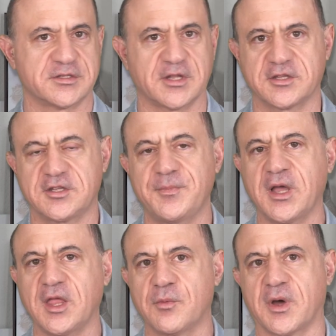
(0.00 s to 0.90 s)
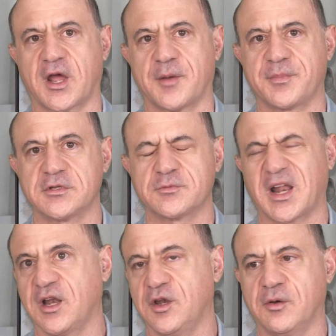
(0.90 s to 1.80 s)
Now, typically what happens when
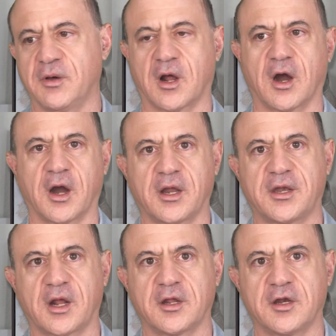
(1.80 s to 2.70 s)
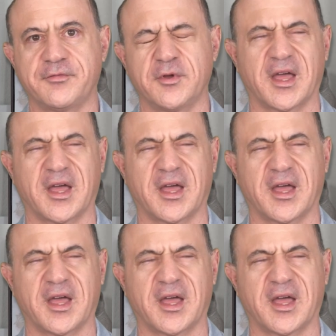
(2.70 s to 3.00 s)
I do an architect interview,